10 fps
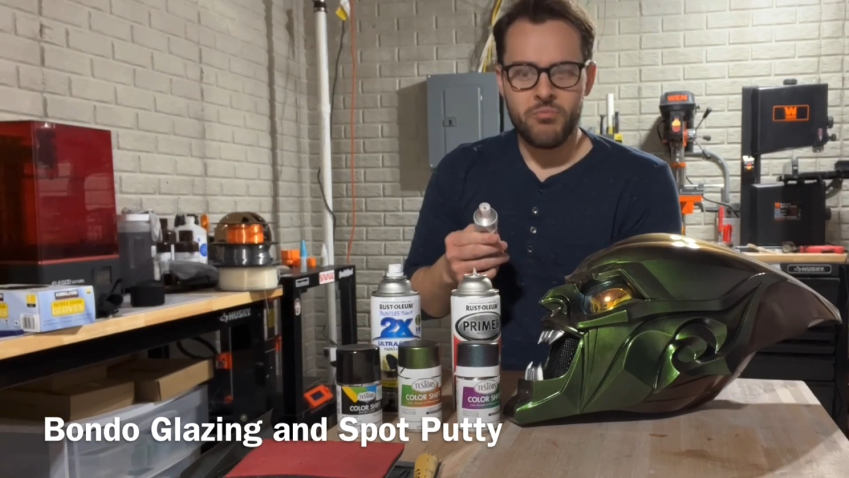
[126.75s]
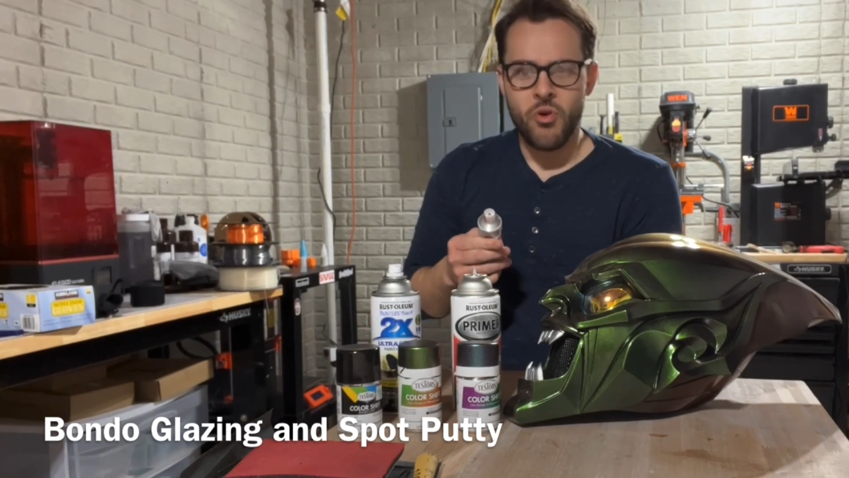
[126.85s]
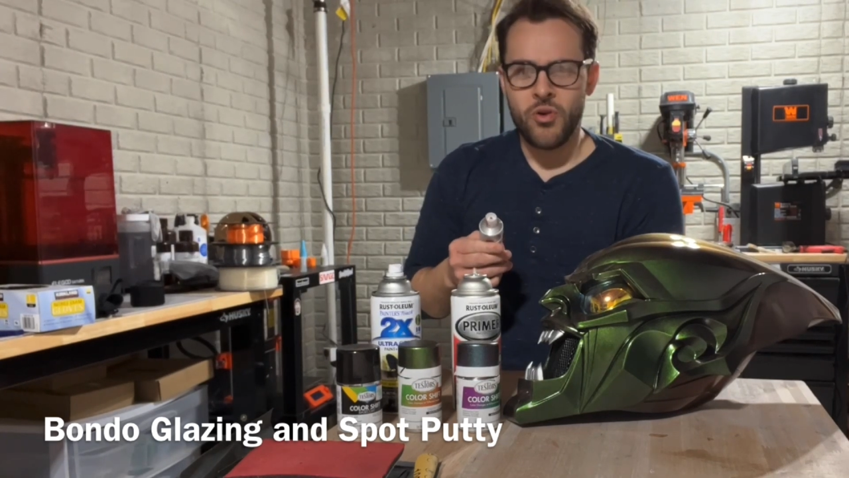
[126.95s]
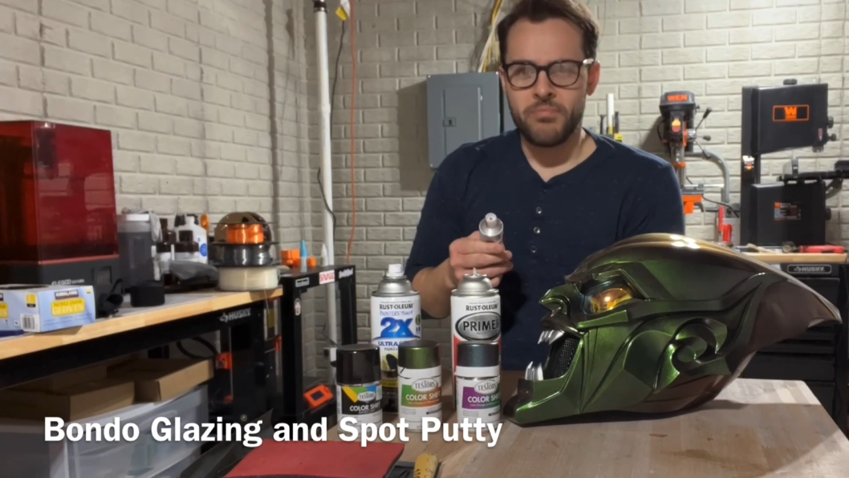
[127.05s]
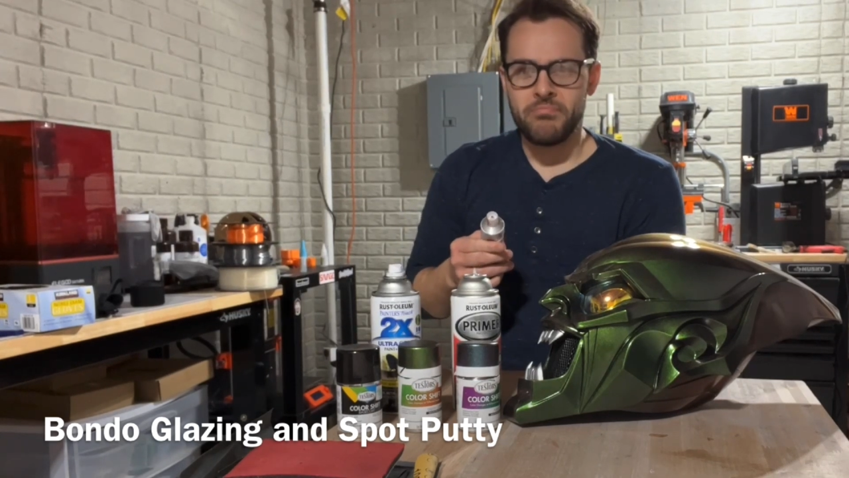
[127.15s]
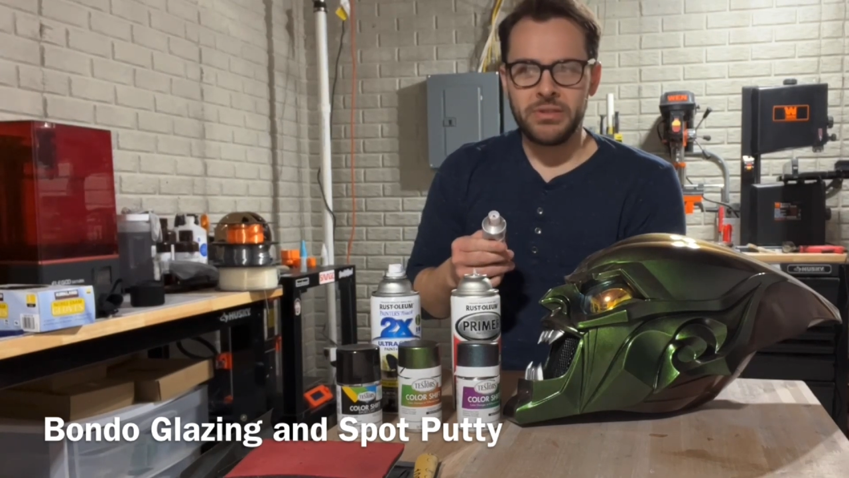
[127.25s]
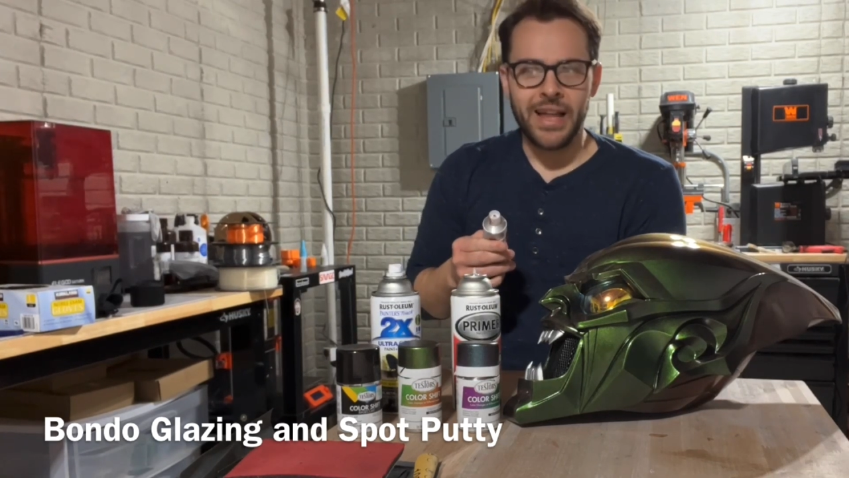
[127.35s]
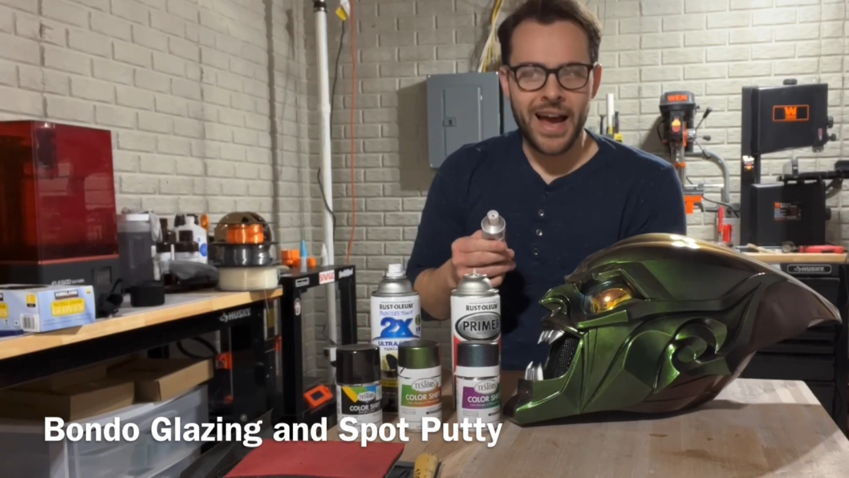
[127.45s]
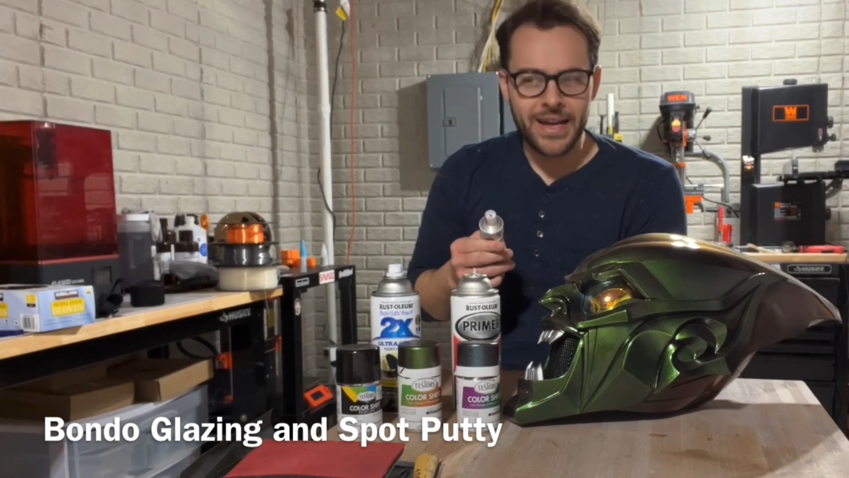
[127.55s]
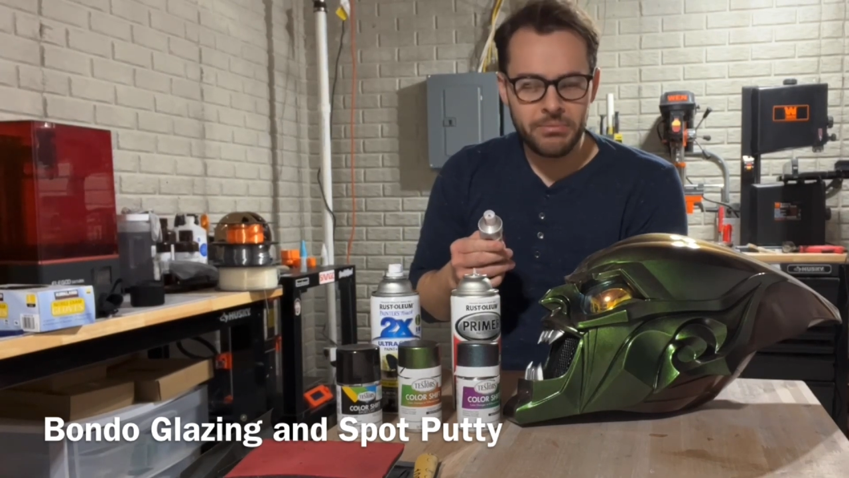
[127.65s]
more
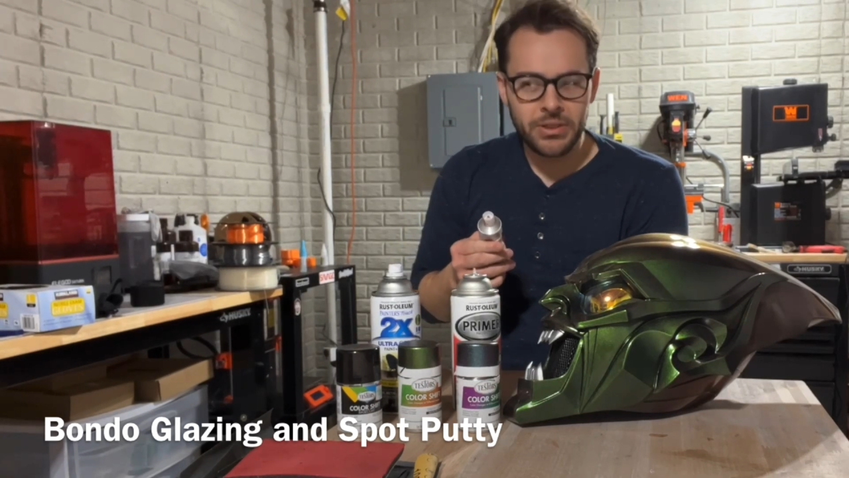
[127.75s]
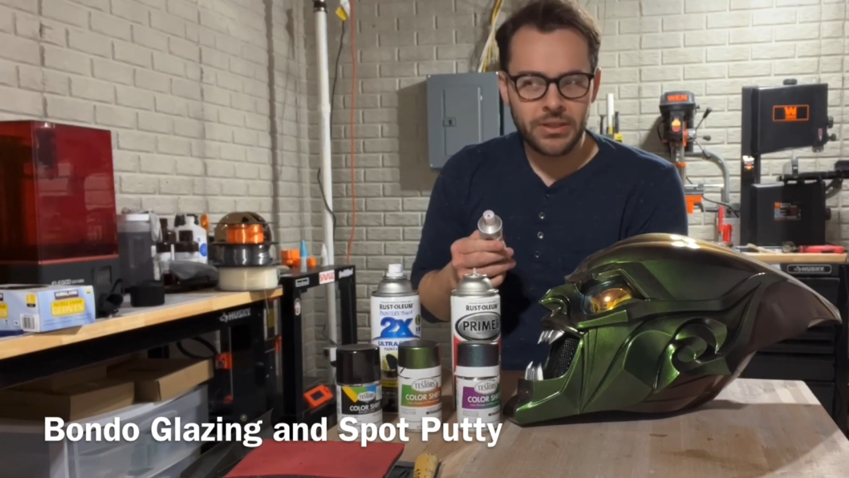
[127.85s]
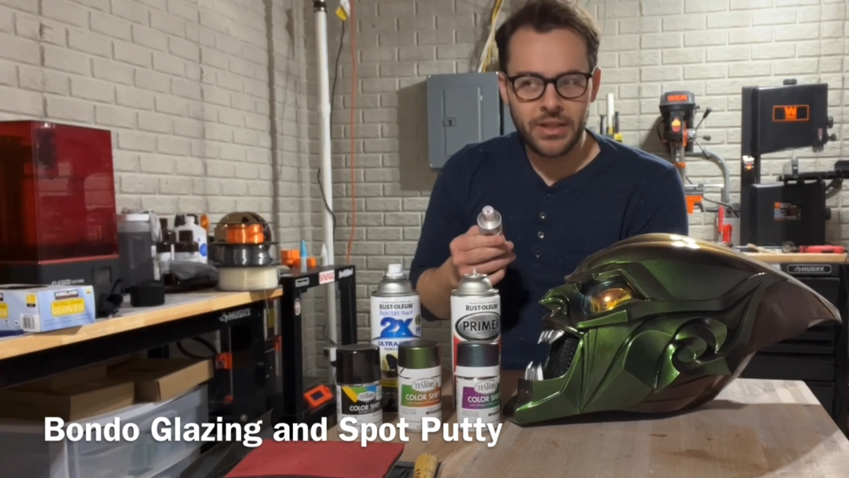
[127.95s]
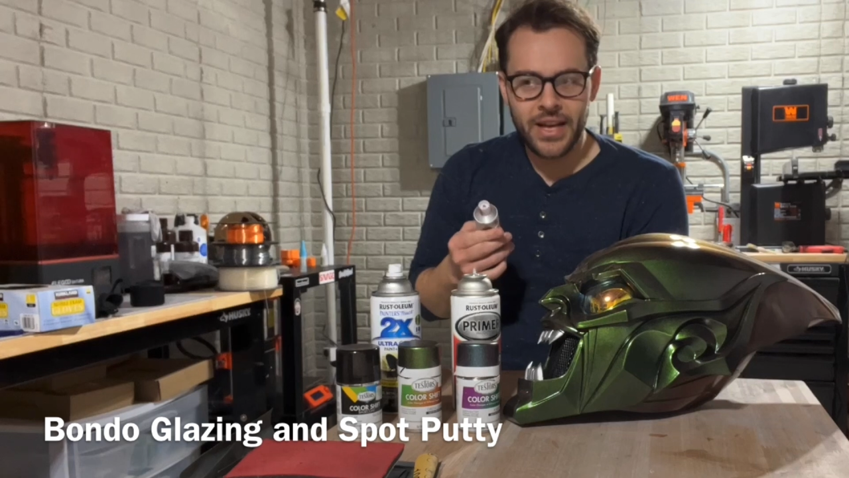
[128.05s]
pliable,